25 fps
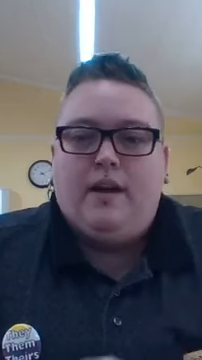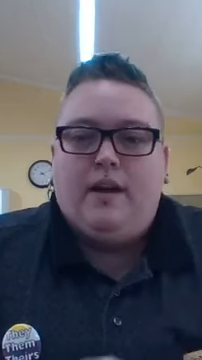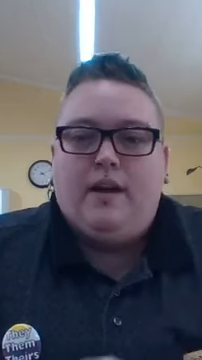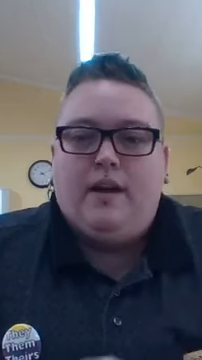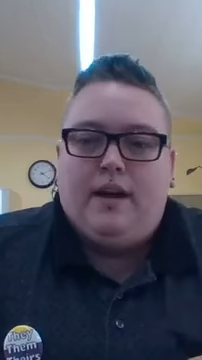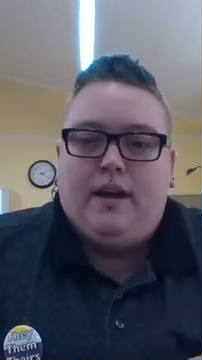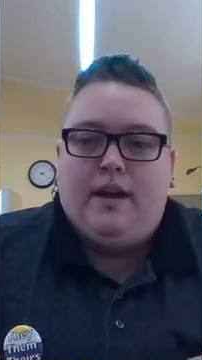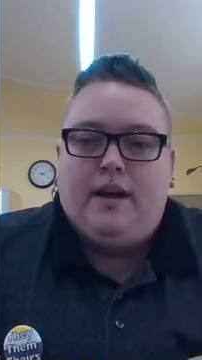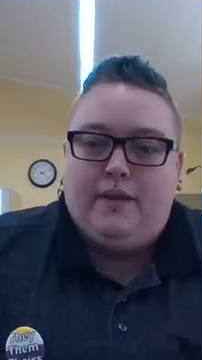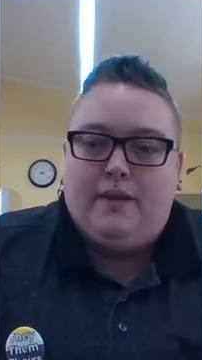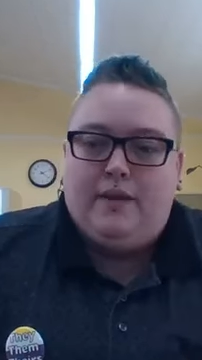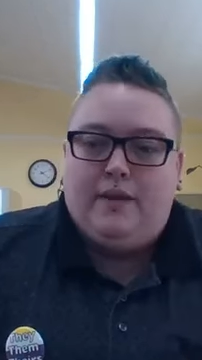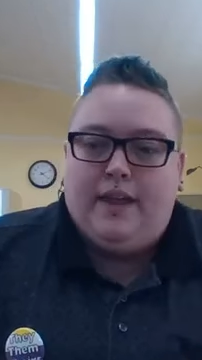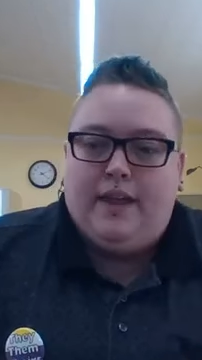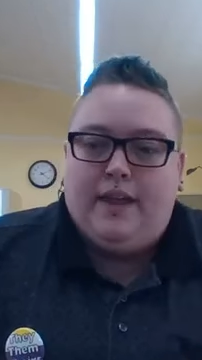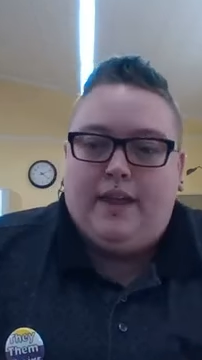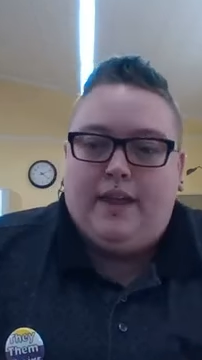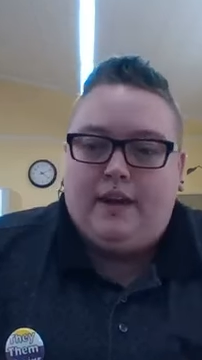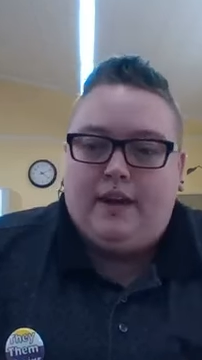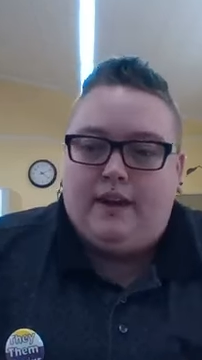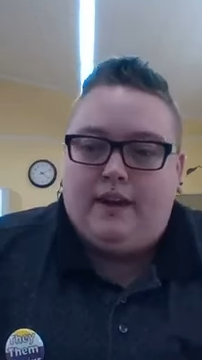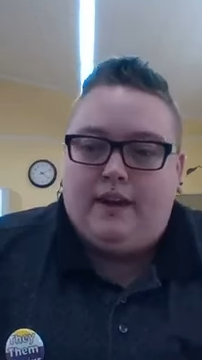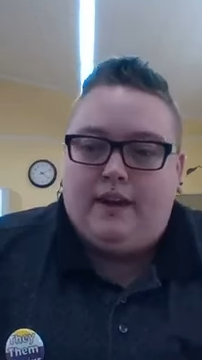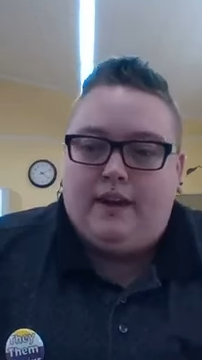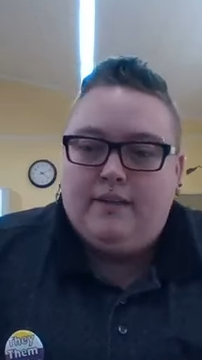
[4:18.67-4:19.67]
and that'll
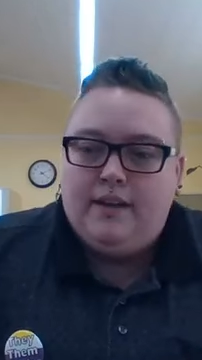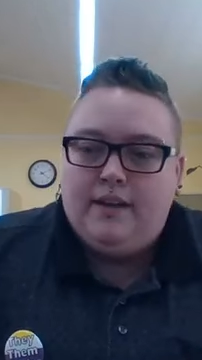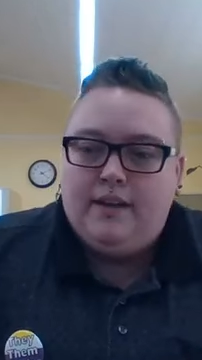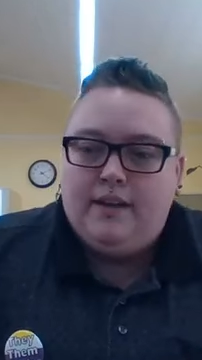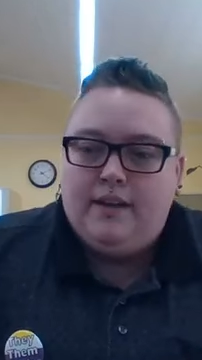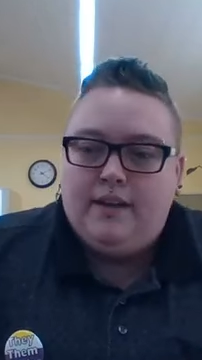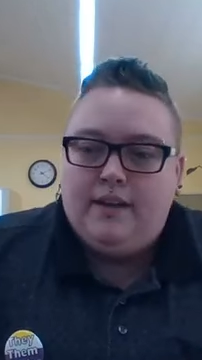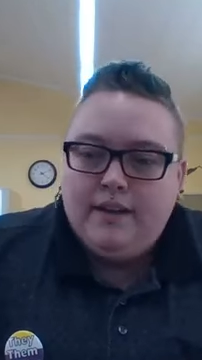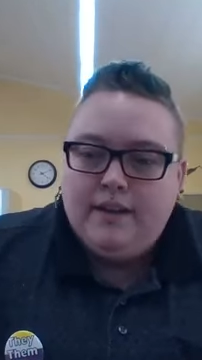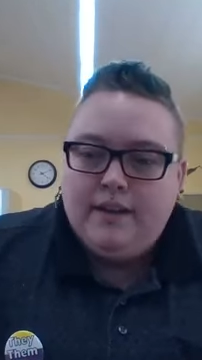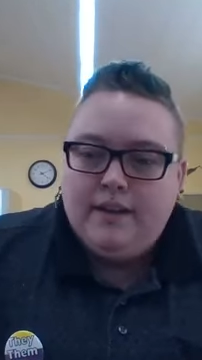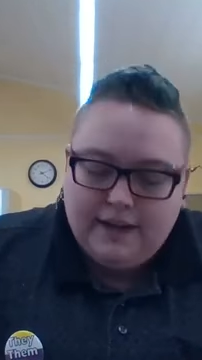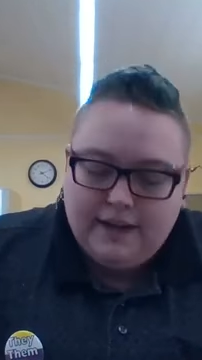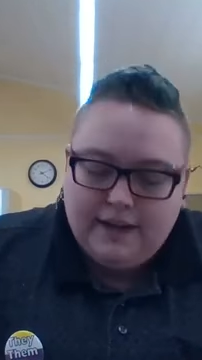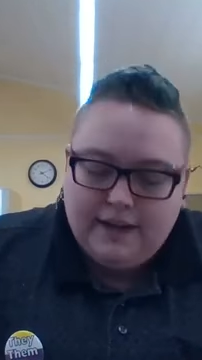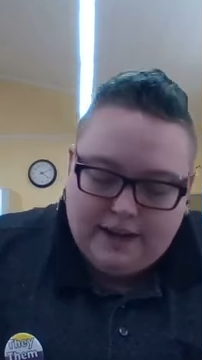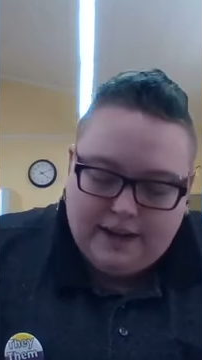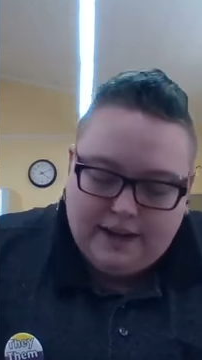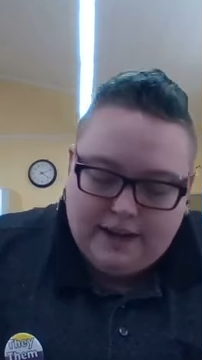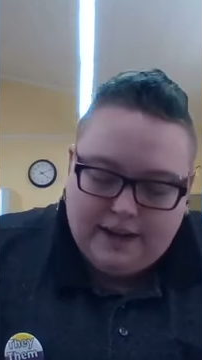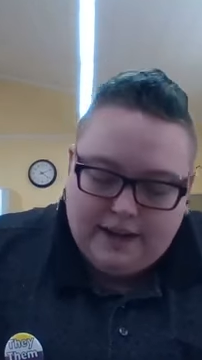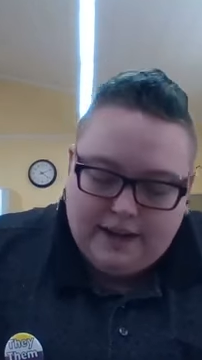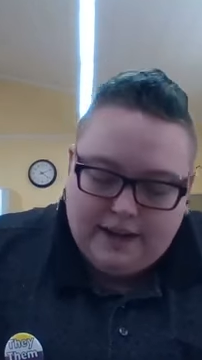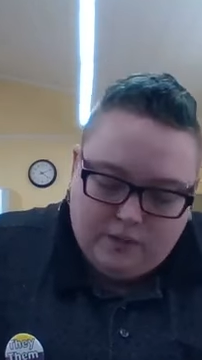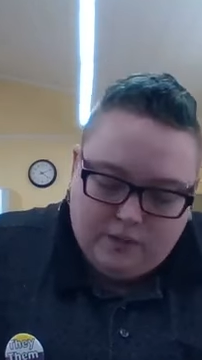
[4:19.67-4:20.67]
kind of get it
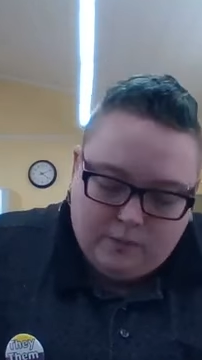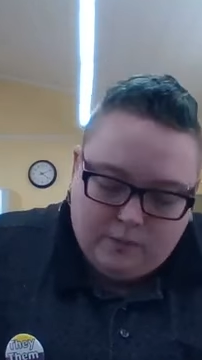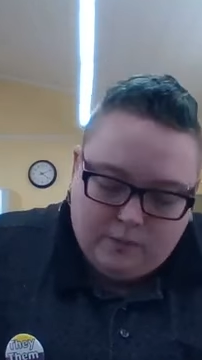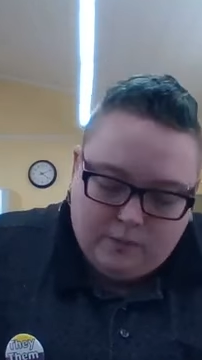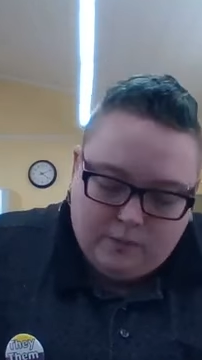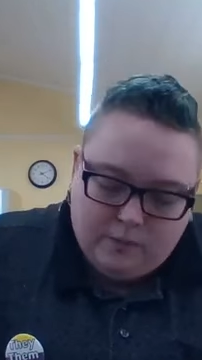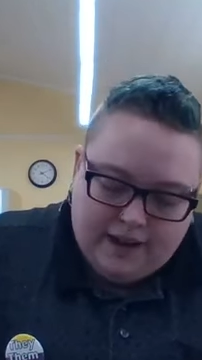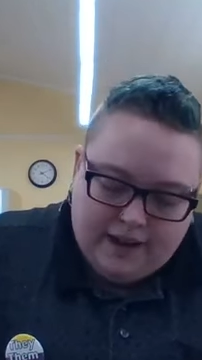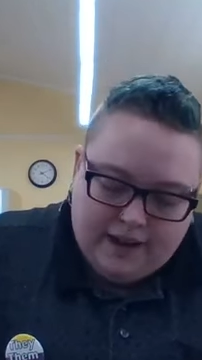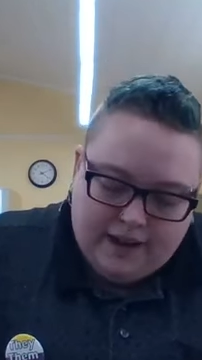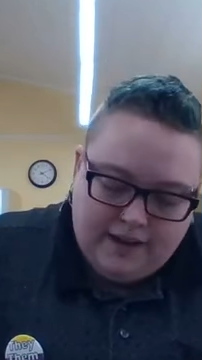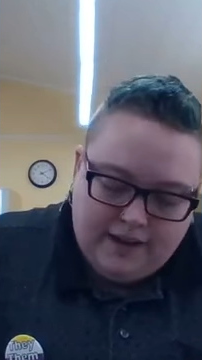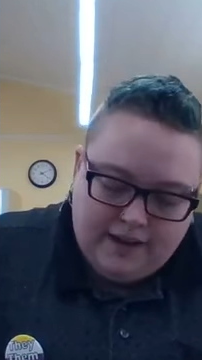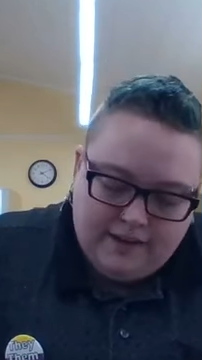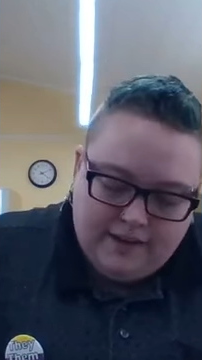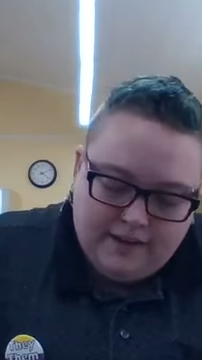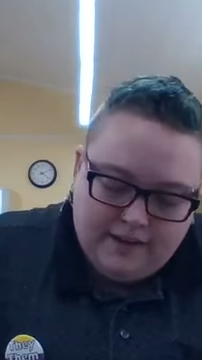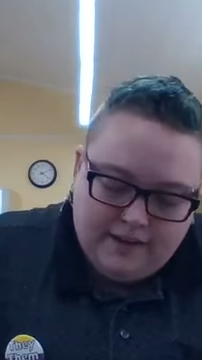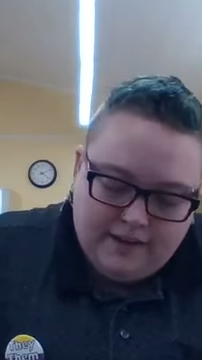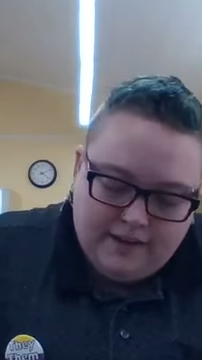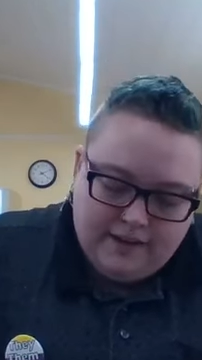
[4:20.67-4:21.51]
out of the way.